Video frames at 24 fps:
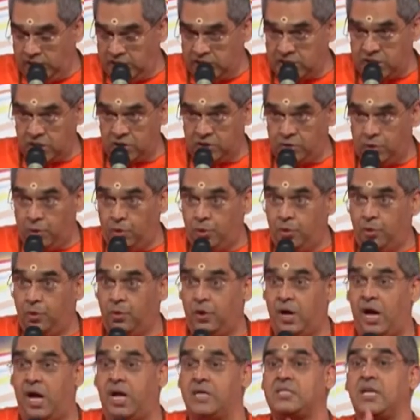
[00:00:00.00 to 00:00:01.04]
the Chatur
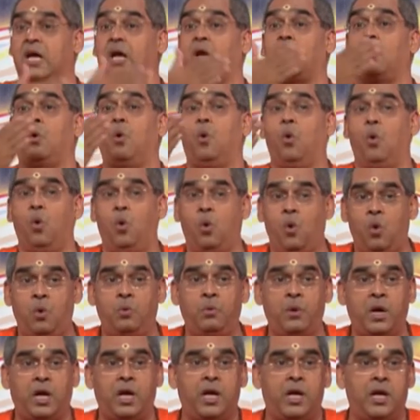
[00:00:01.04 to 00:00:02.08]
Yugas are
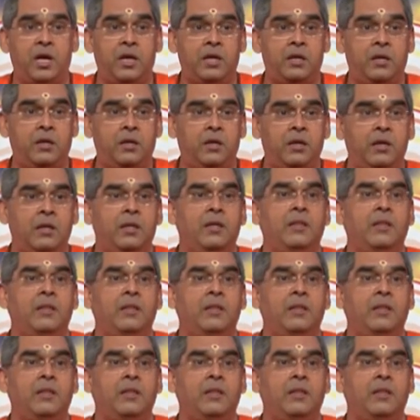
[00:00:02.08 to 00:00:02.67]
over,